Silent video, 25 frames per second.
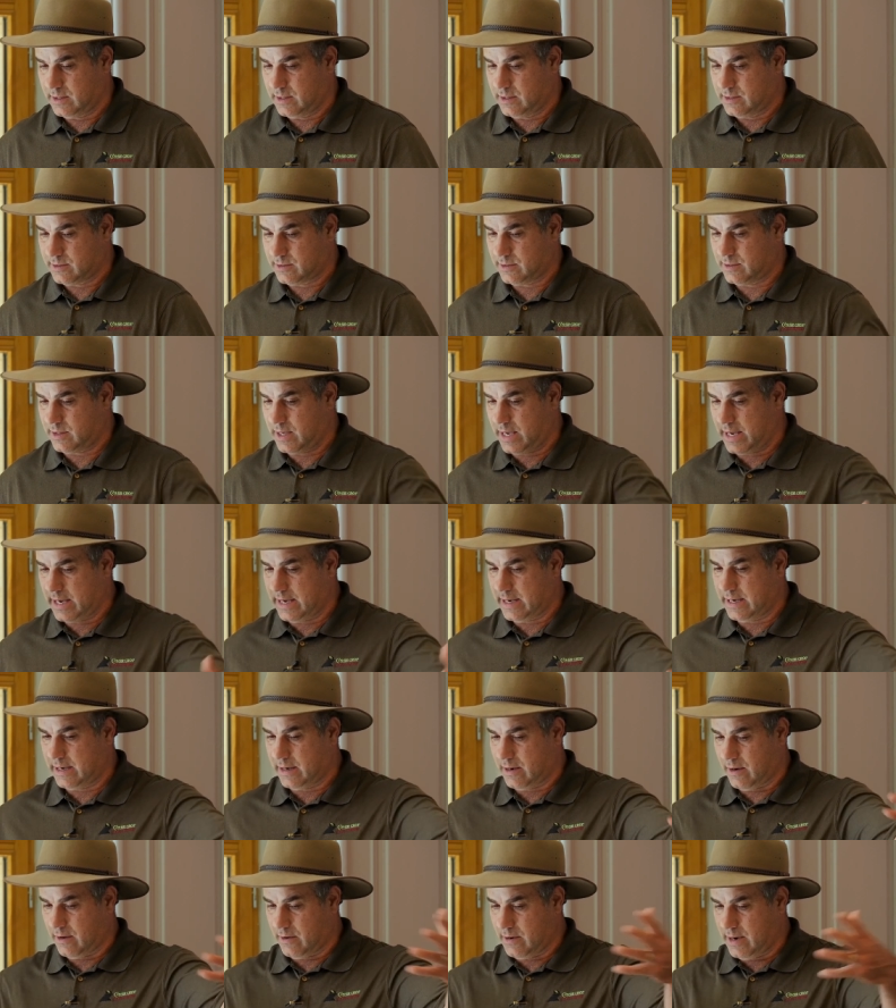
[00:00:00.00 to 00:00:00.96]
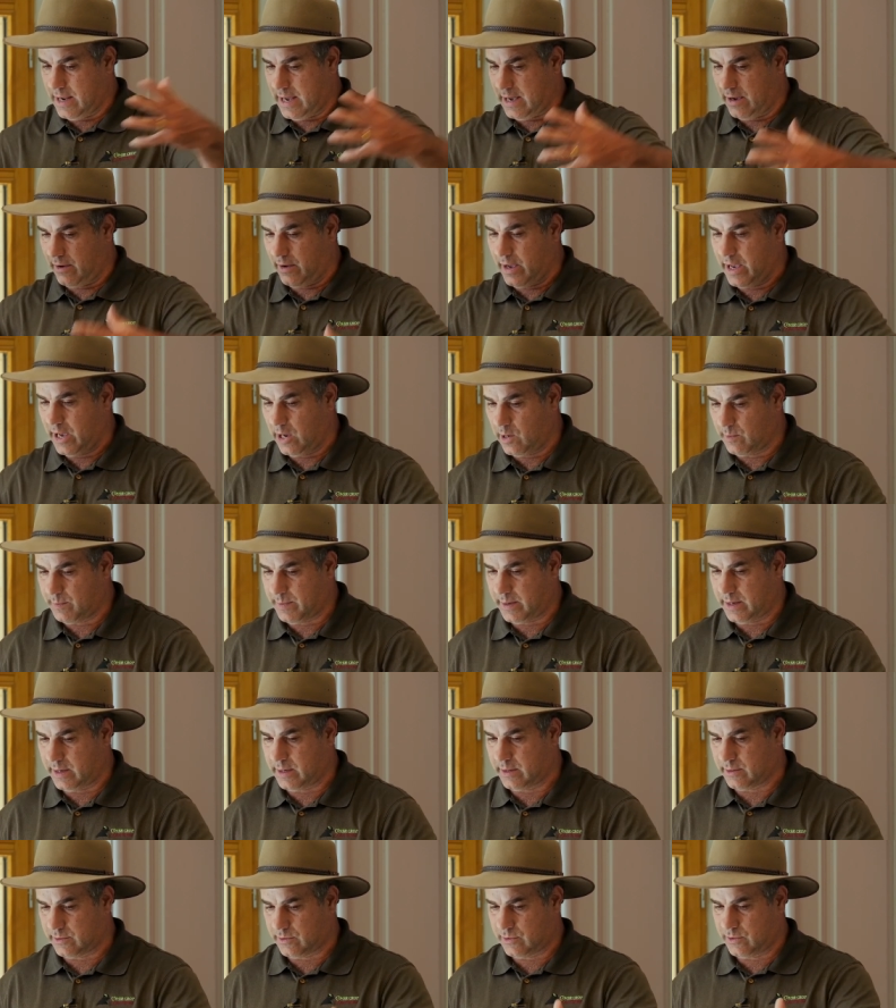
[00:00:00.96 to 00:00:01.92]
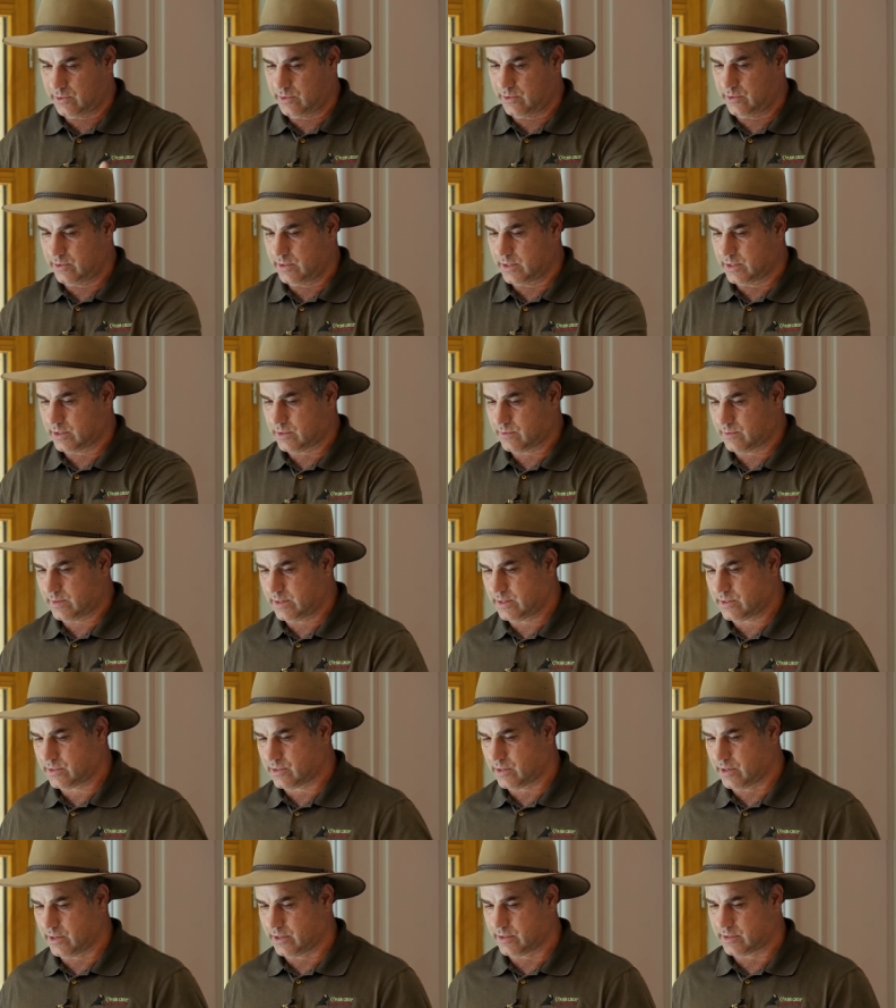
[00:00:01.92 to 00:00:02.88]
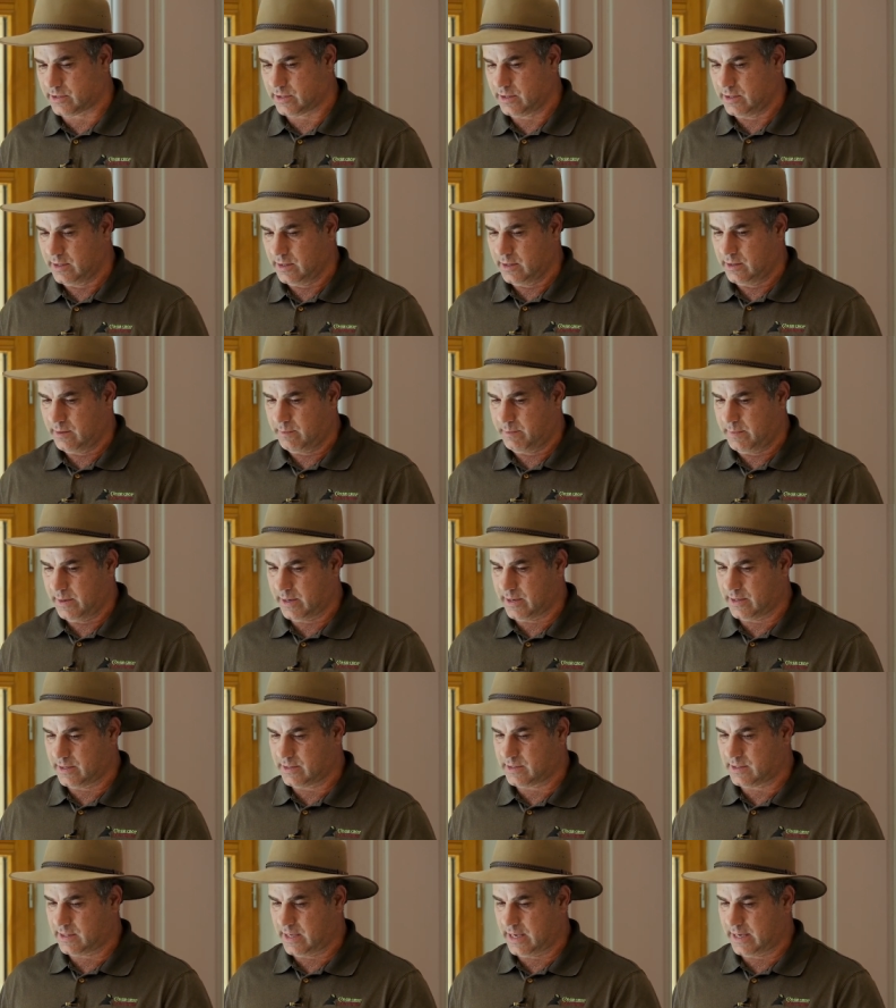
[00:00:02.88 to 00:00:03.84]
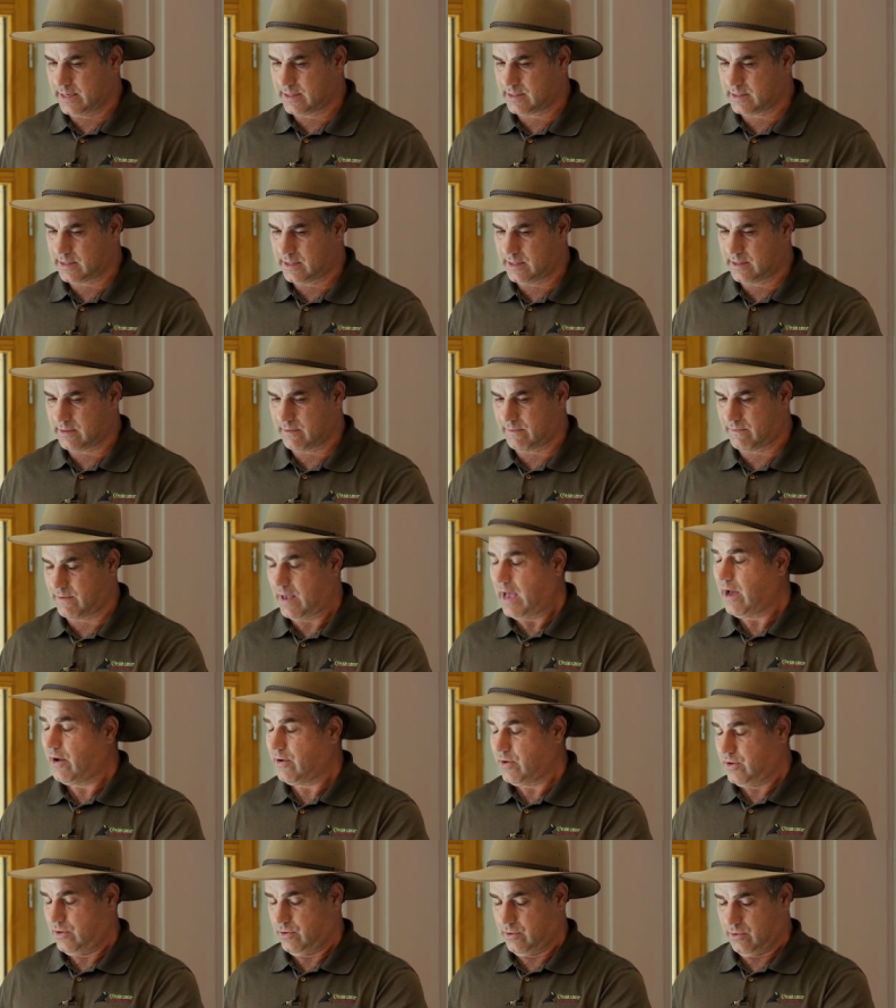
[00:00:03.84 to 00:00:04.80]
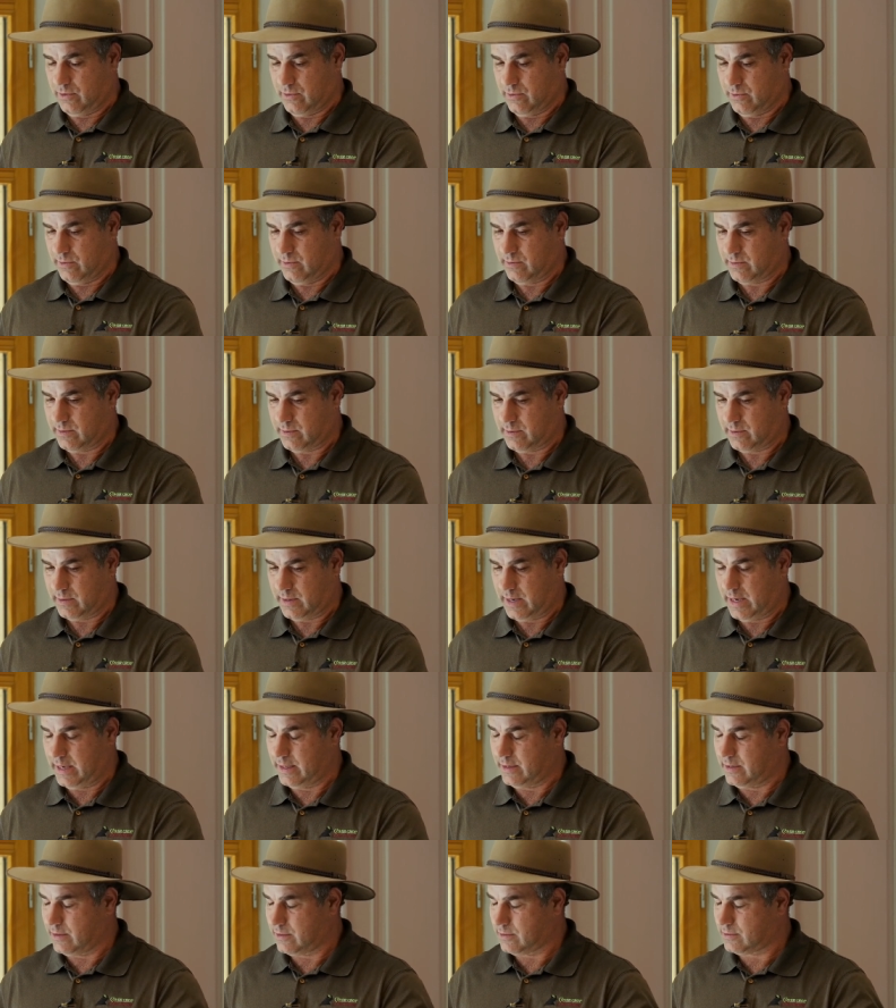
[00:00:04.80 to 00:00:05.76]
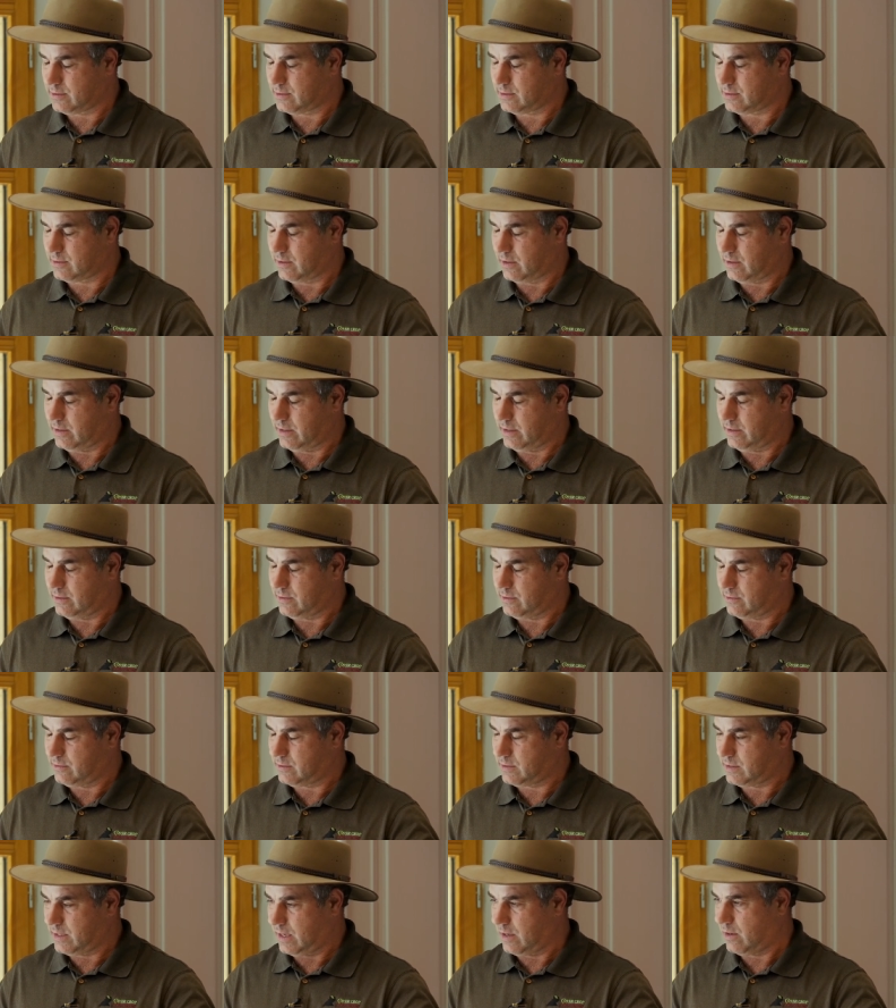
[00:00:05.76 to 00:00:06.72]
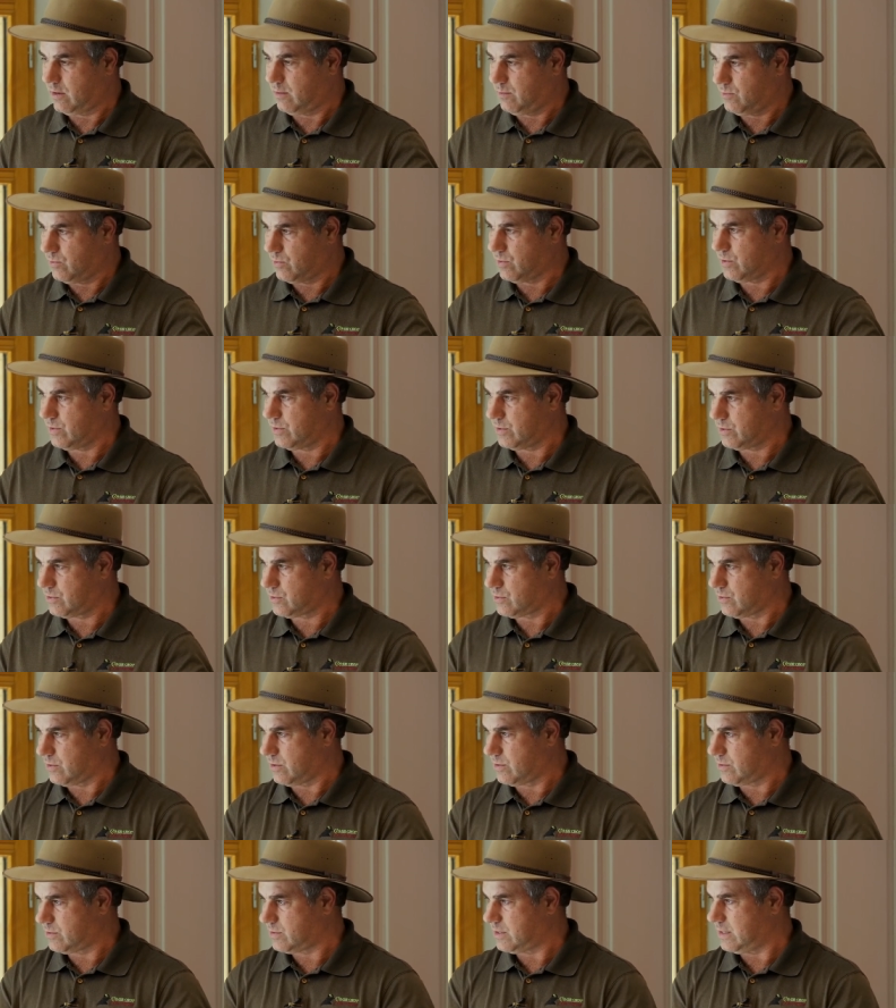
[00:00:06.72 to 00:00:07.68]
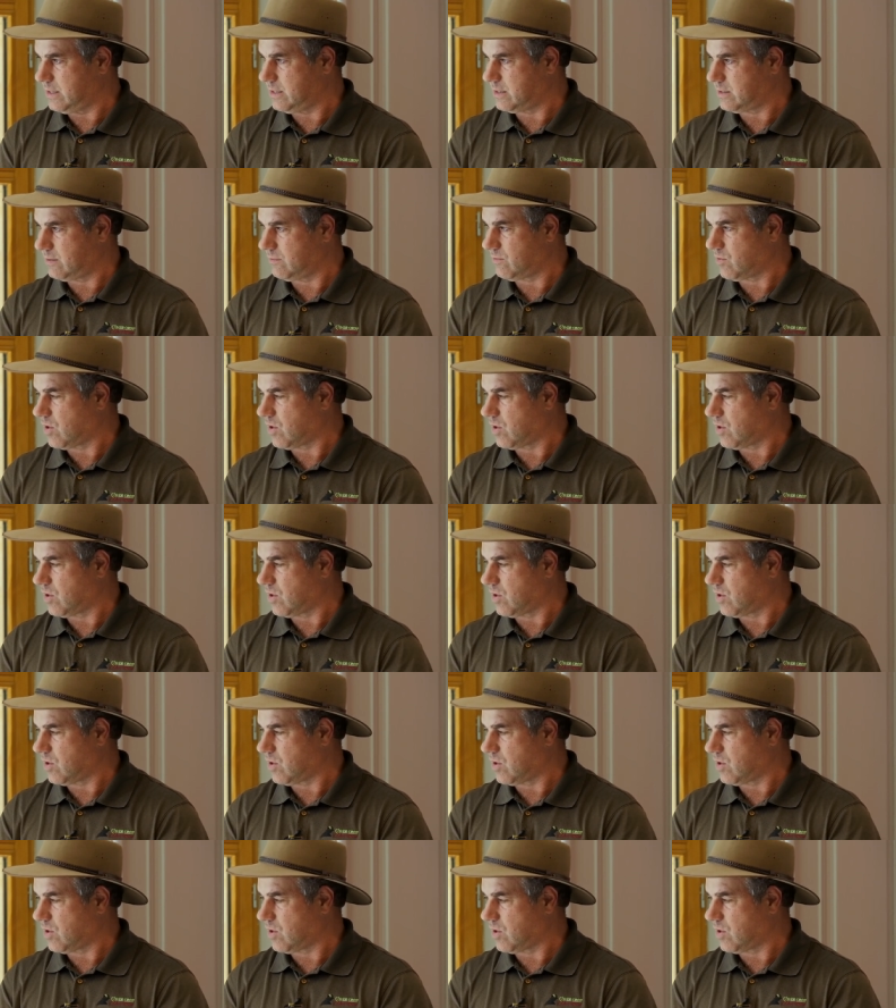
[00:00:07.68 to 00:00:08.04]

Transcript: So they are now helping to do this research because they see the value and they're starting to sell more of the shorter season